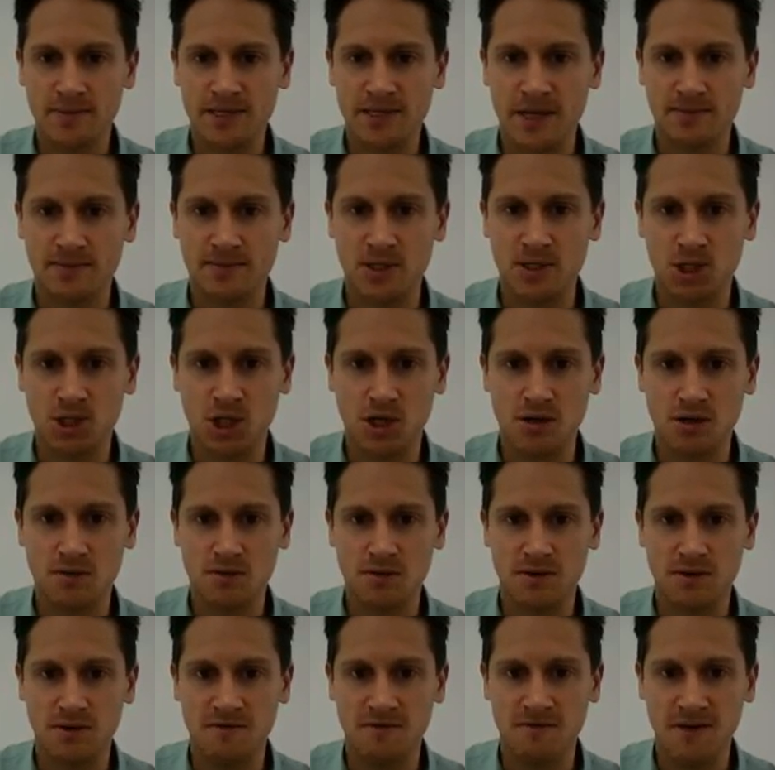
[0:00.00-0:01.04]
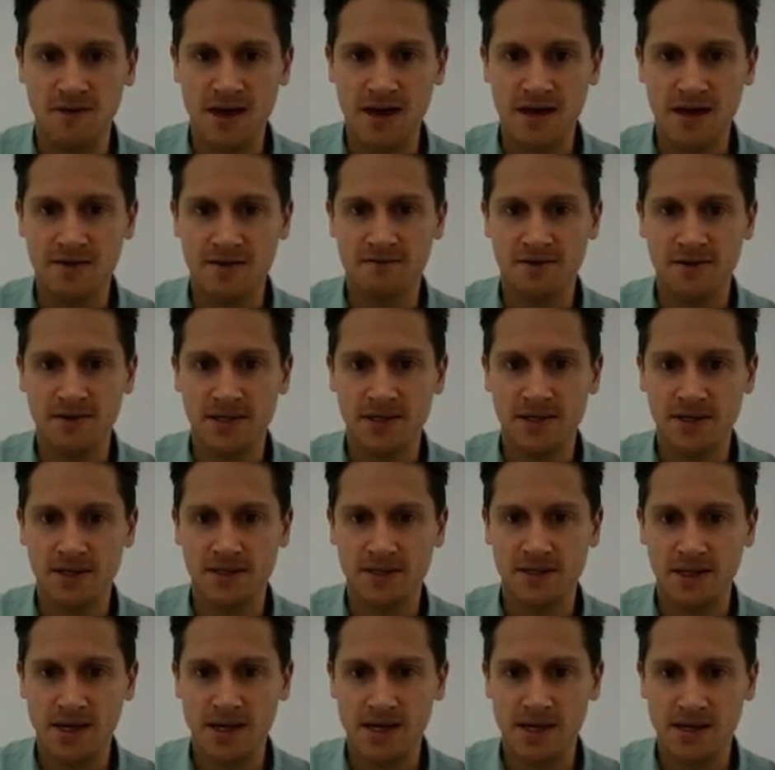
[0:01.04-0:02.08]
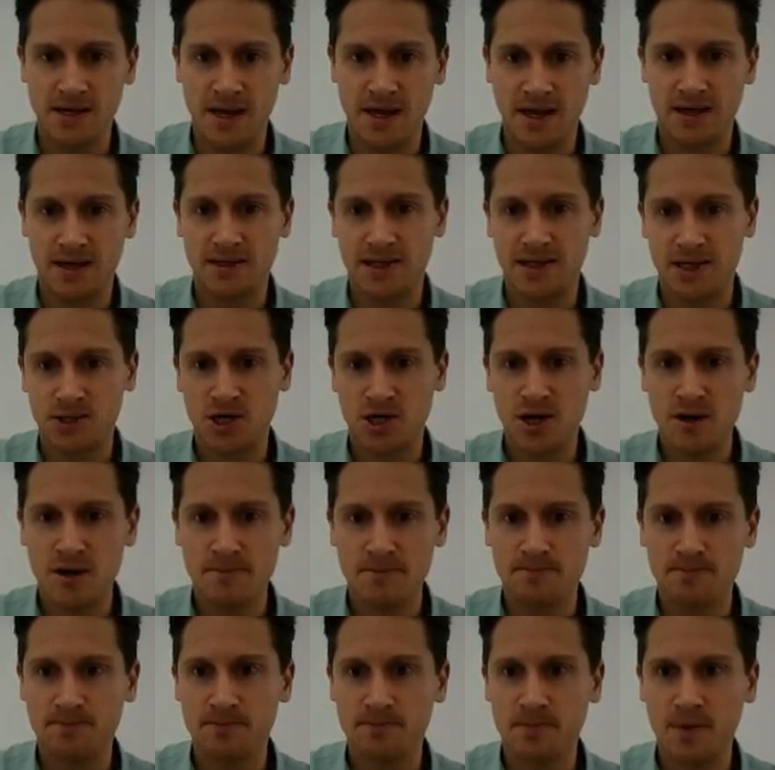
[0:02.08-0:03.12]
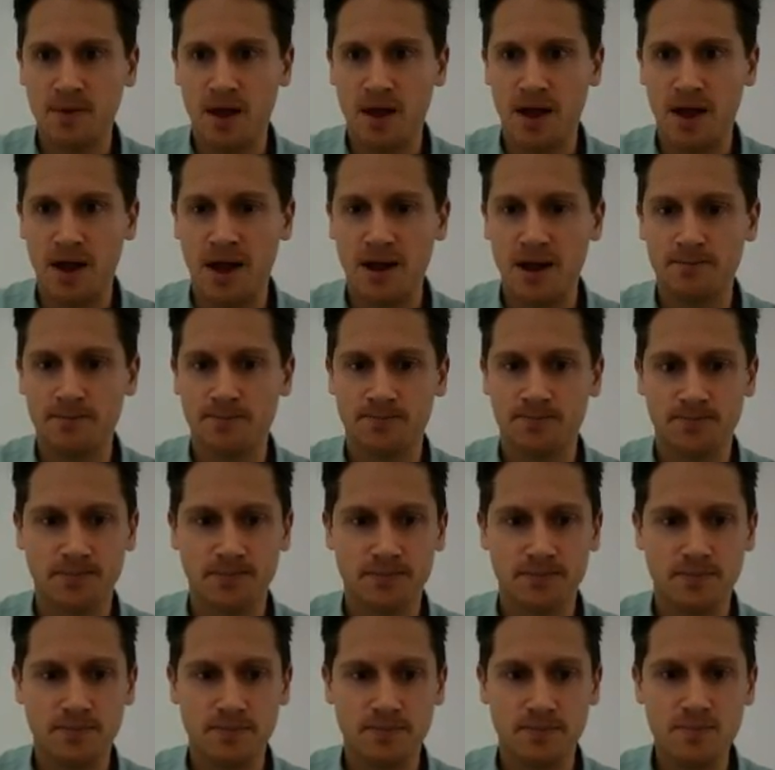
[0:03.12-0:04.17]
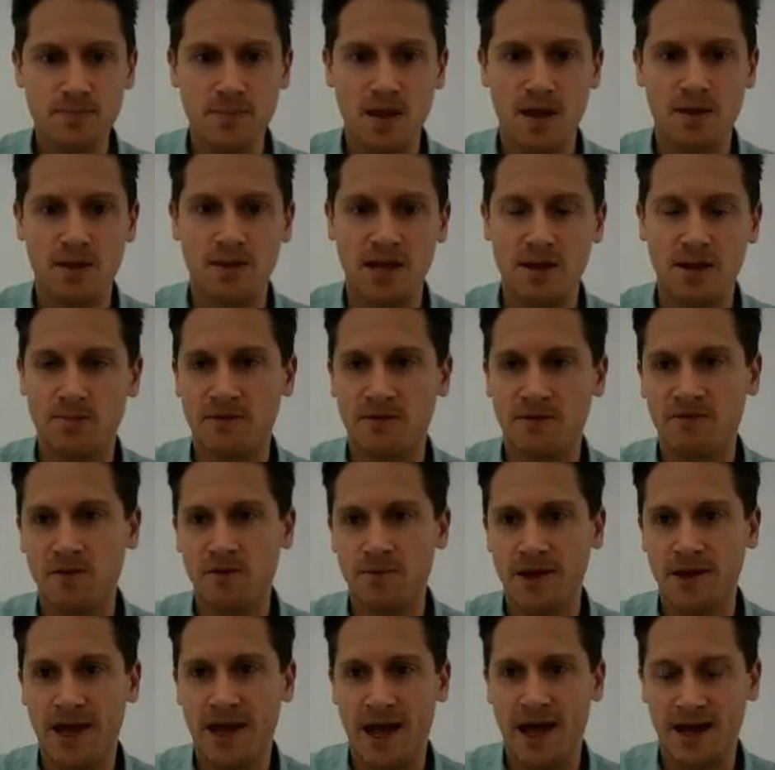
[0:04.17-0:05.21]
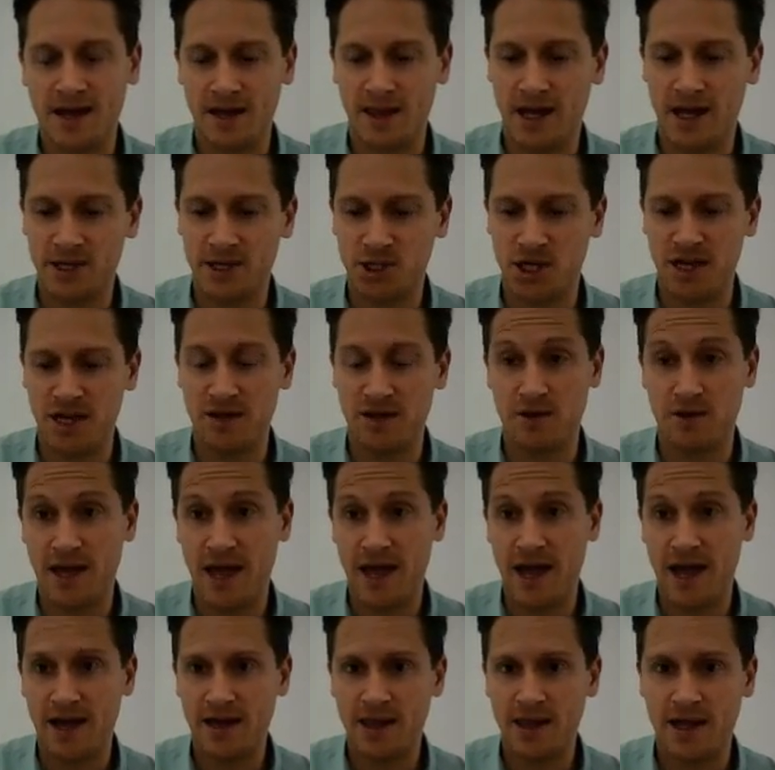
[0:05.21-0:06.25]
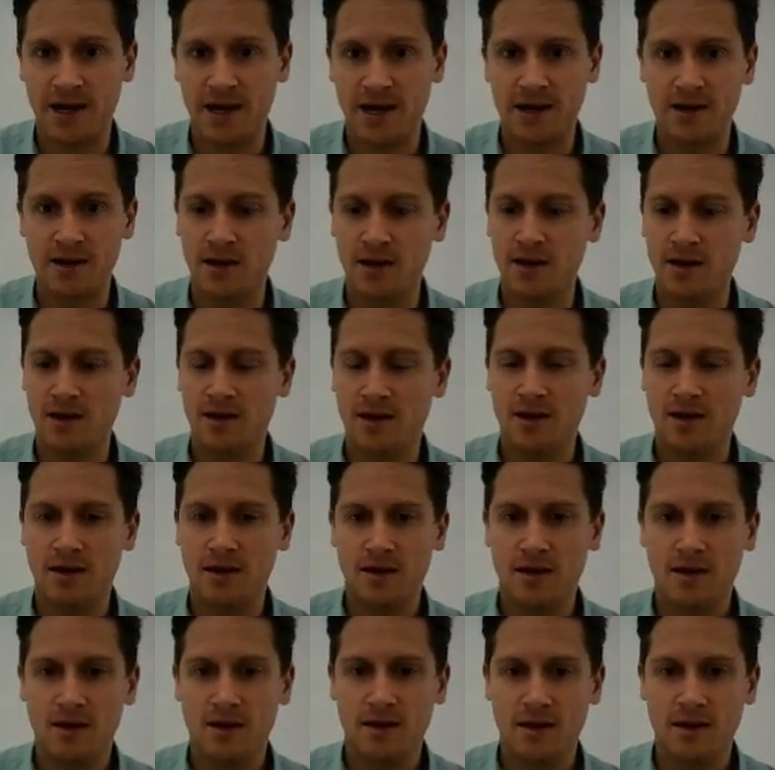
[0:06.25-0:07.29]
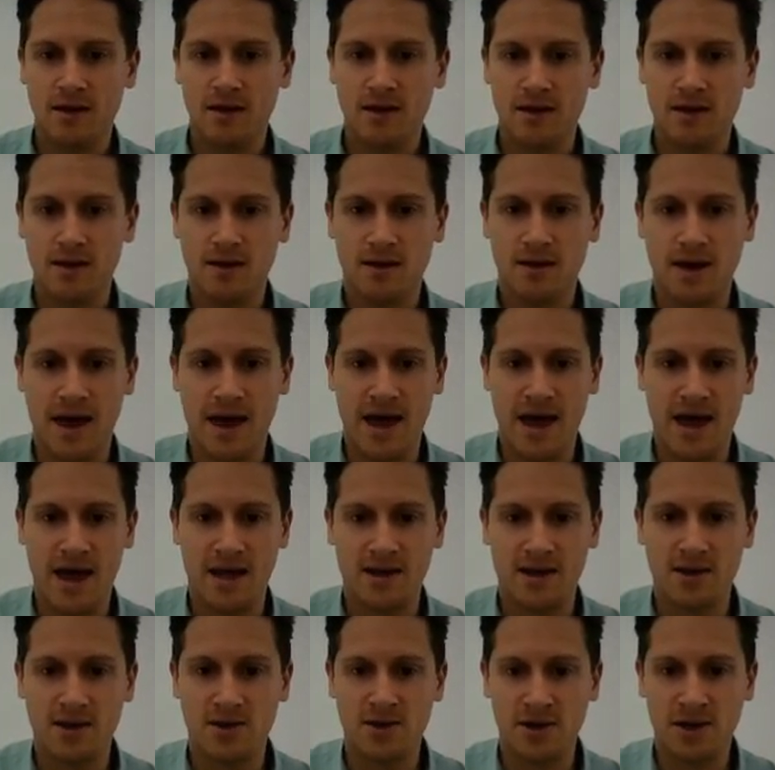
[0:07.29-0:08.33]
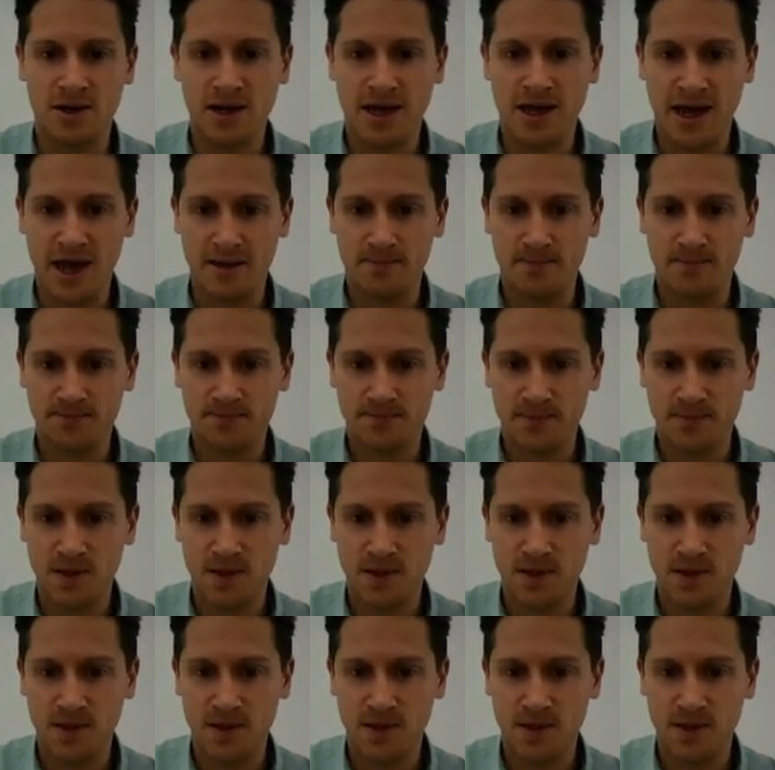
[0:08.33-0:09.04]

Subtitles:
Substitute the V for 60, etc. Okay. Then you perform the calculation in your calculator, and you're going to get